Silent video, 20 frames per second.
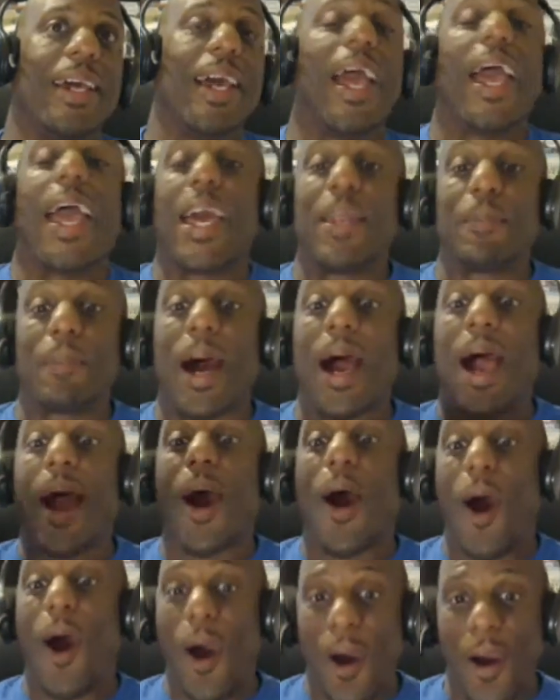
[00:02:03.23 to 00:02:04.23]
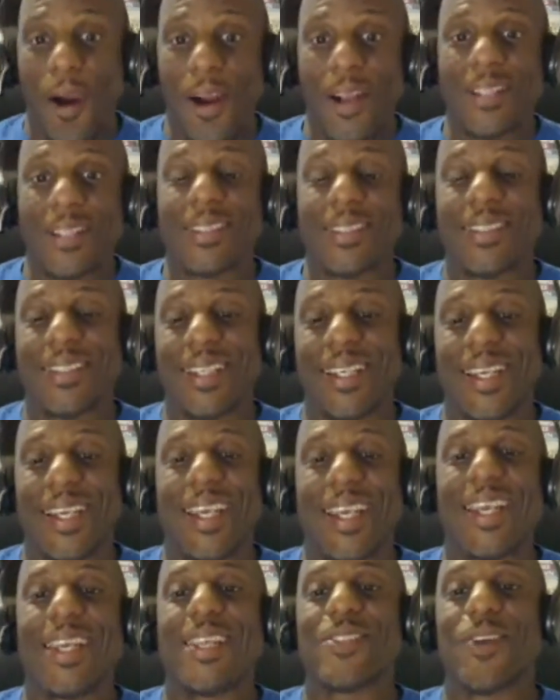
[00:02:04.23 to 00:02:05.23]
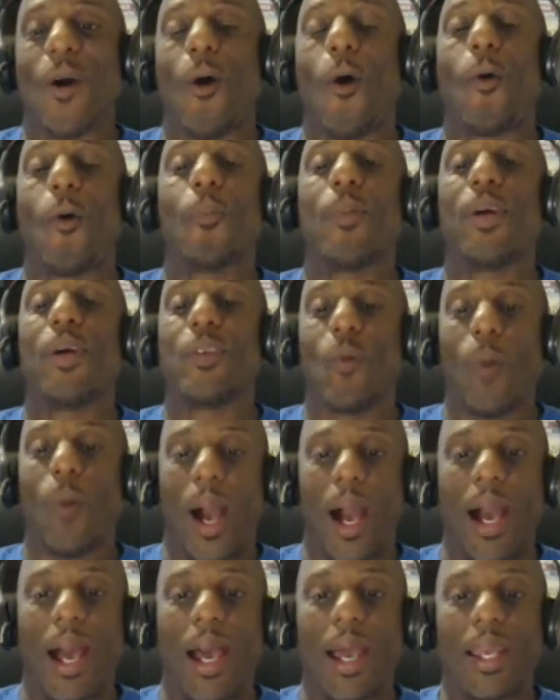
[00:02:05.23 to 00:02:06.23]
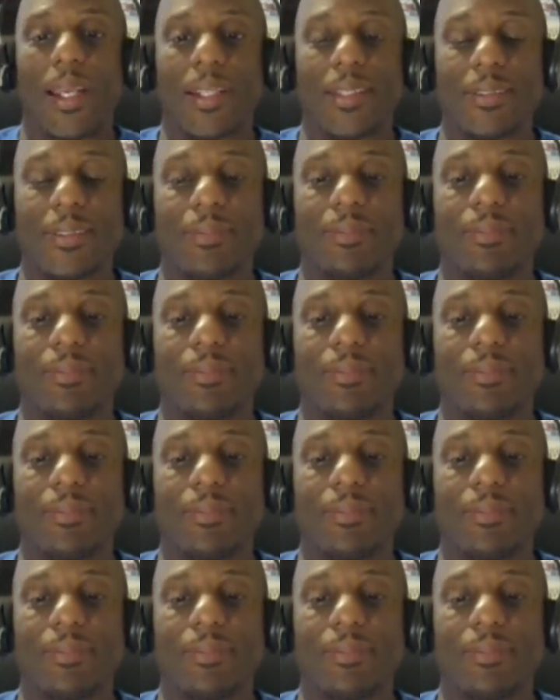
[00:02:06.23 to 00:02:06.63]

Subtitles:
And my heart is open wide.